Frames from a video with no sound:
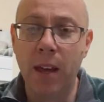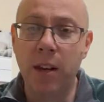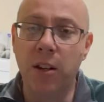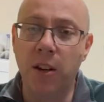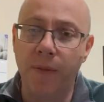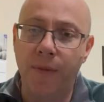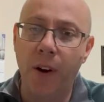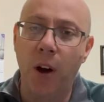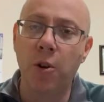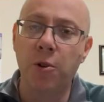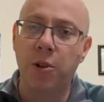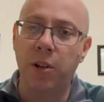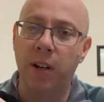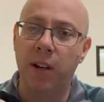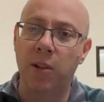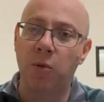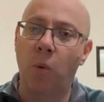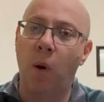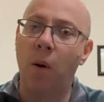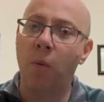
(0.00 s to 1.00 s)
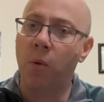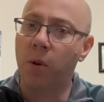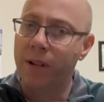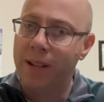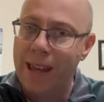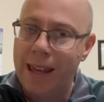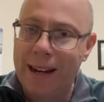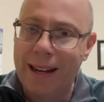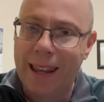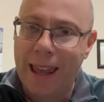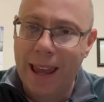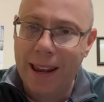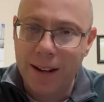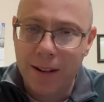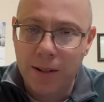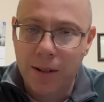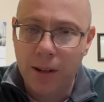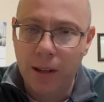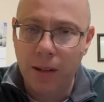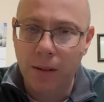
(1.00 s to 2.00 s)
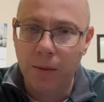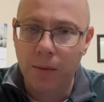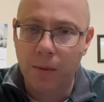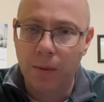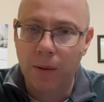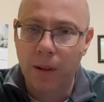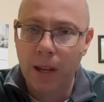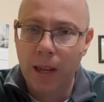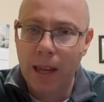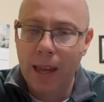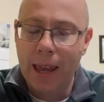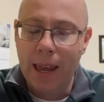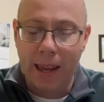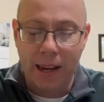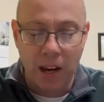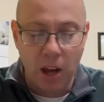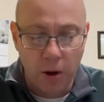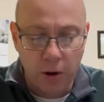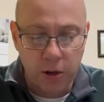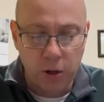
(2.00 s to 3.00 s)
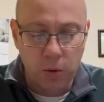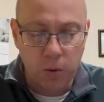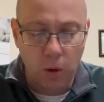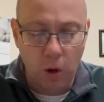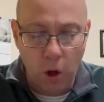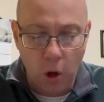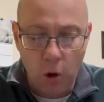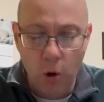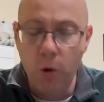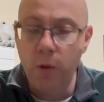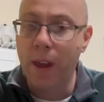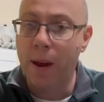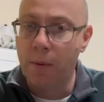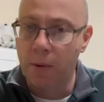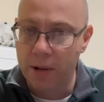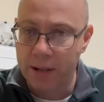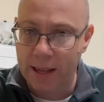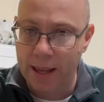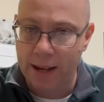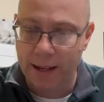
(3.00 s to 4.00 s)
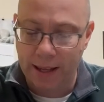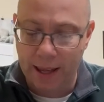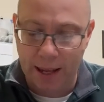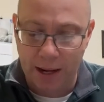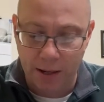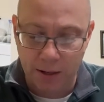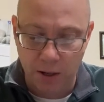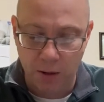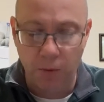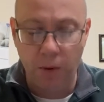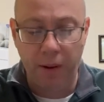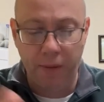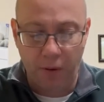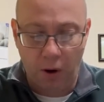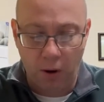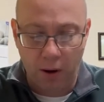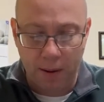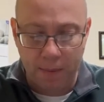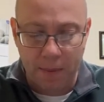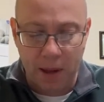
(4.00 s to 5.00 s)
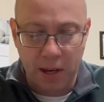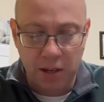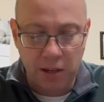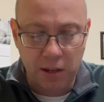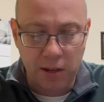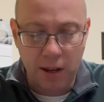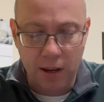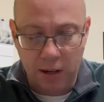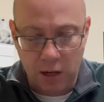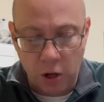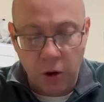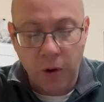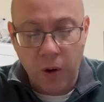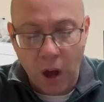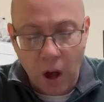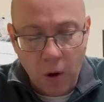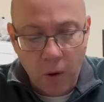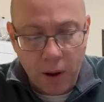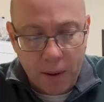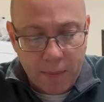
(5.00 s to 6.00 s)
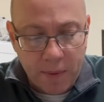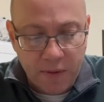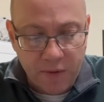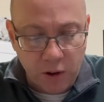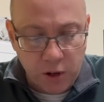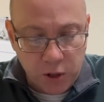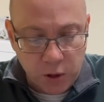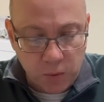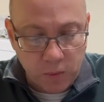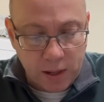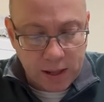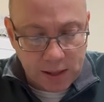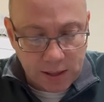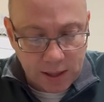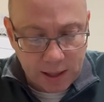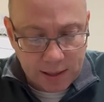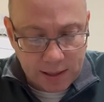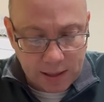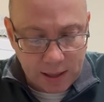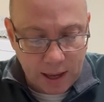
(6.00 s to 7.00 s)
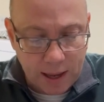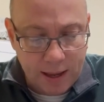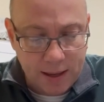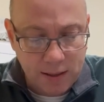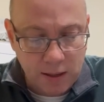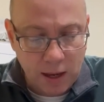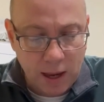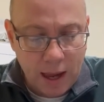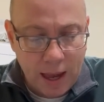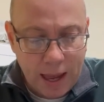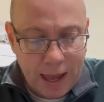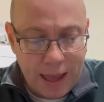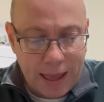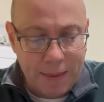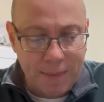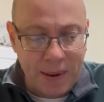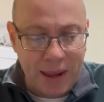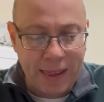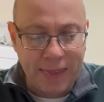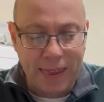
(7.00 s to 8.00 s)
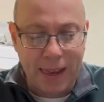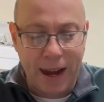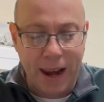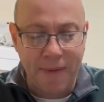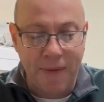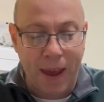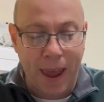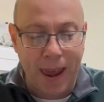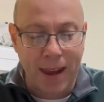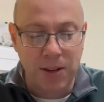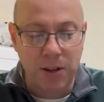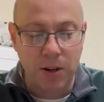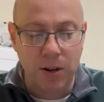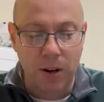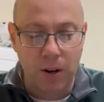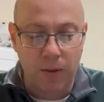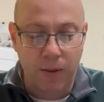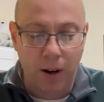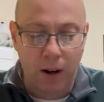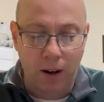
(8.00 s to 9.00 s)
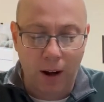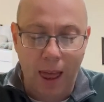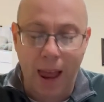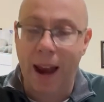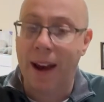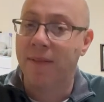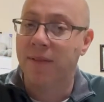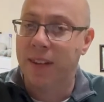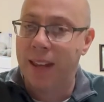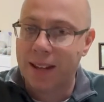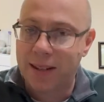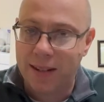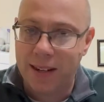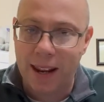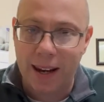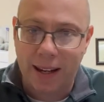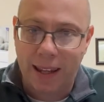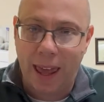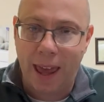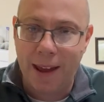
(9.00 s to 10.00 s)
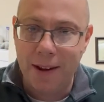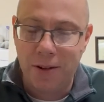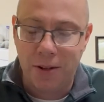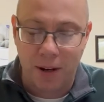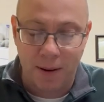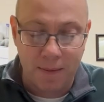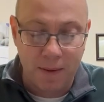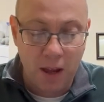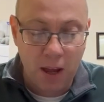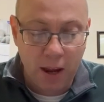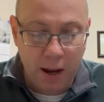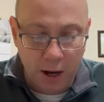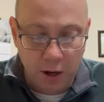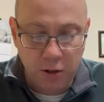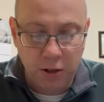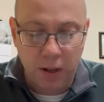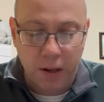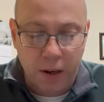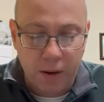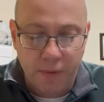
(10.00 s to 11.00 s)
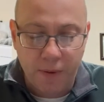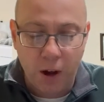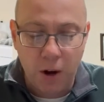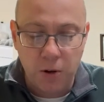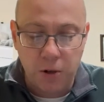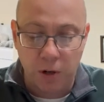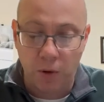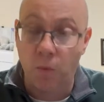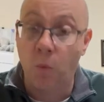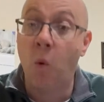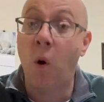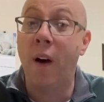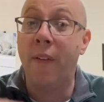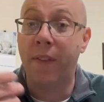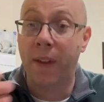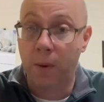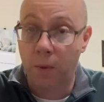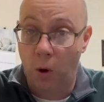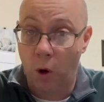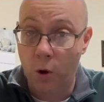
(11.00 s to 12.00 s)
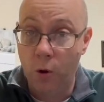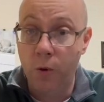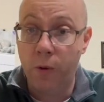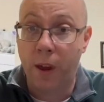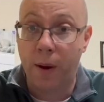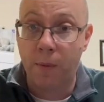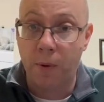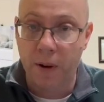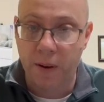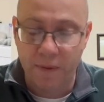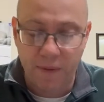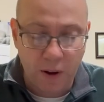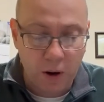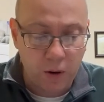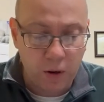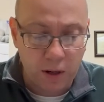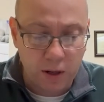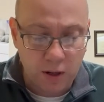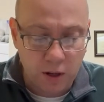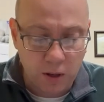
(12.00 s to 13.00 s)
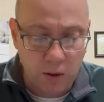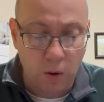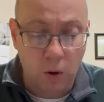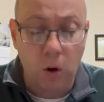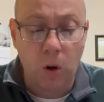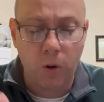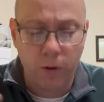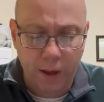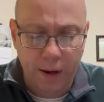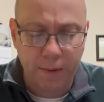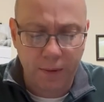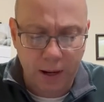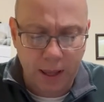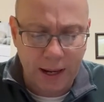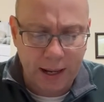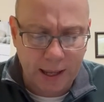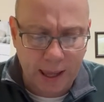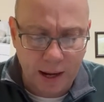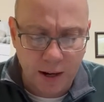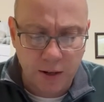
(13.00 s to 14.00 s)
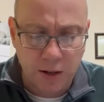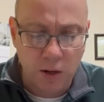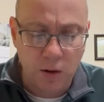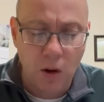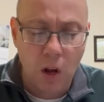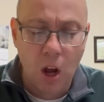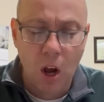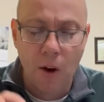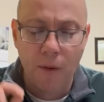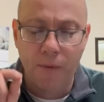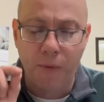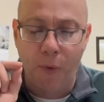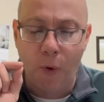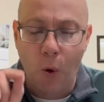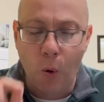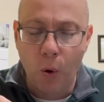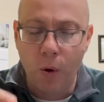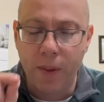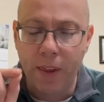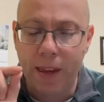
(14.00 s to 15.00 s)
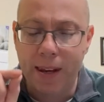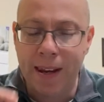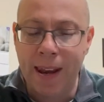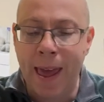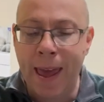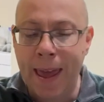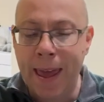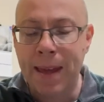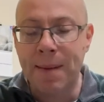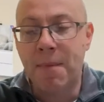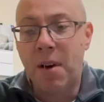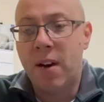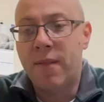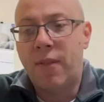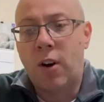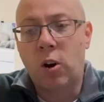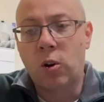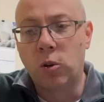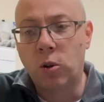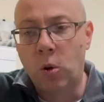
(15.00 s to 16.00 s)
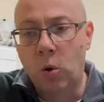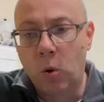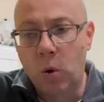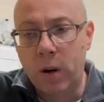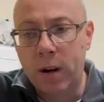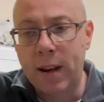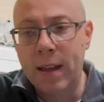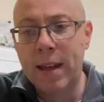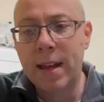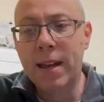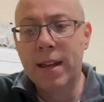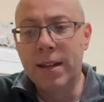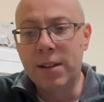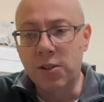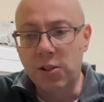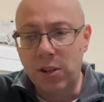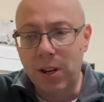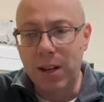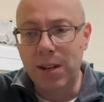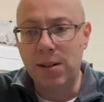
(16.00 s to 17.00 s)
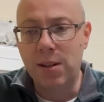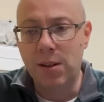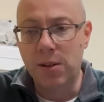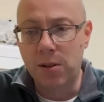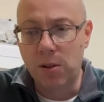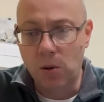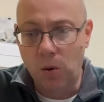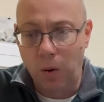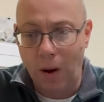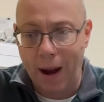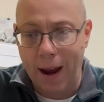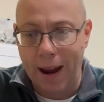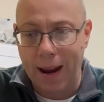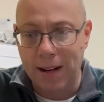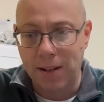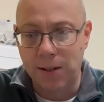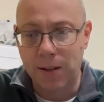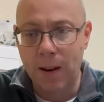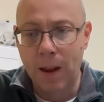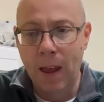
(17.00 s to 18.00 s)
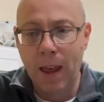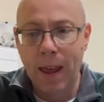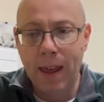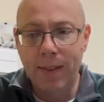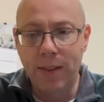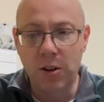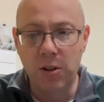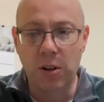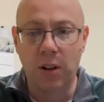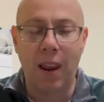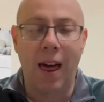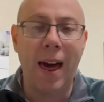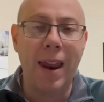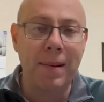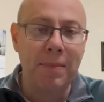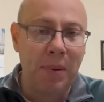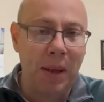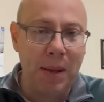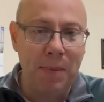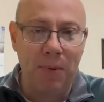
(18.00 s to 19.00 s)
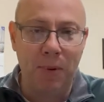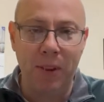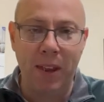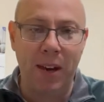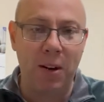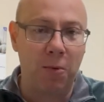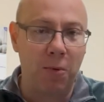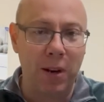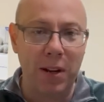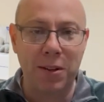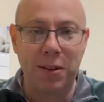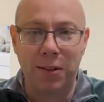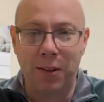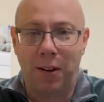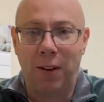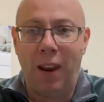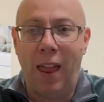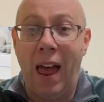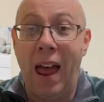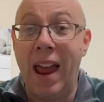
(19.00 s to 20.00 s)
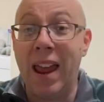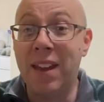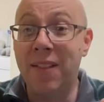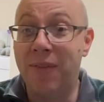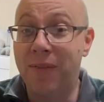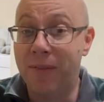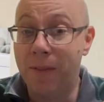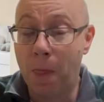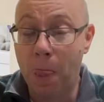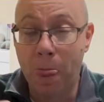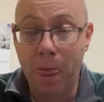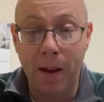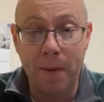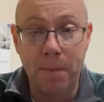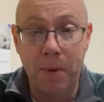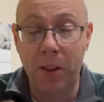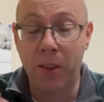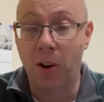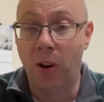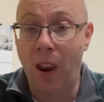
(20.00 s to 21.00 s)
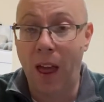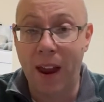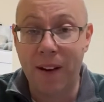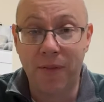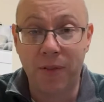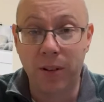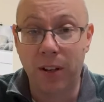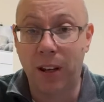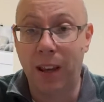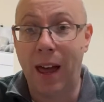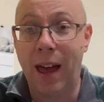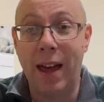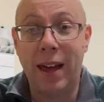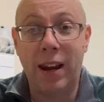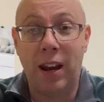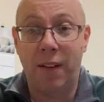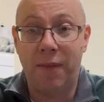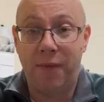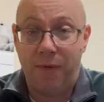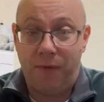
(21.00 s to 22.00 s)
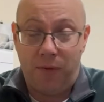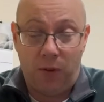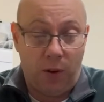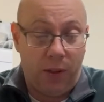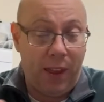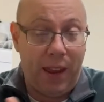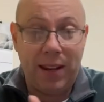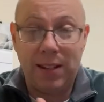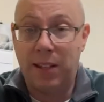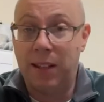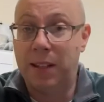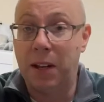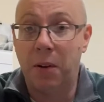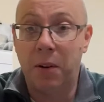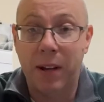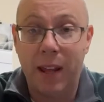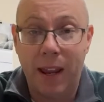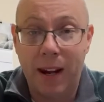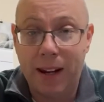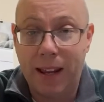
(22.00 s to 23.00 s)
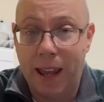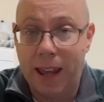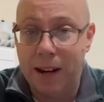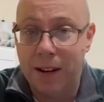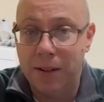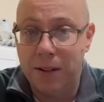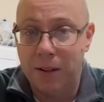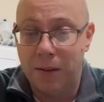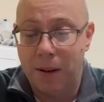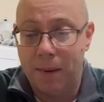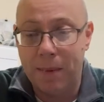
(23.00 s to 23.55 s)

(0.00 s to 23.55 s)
Devotion is what we're dedicated to. And notice who they were dedicated to. We've already mentioned it. You know it, but verse 26 says, men that have hazarded their lives, that's dedication. Here's the devotion, who they were devoted to, or who they were dedicated to, for the name of our Lord Jesus Christ. There's a lot of people that risk their life, put their life on the line for things that they're dedicated to.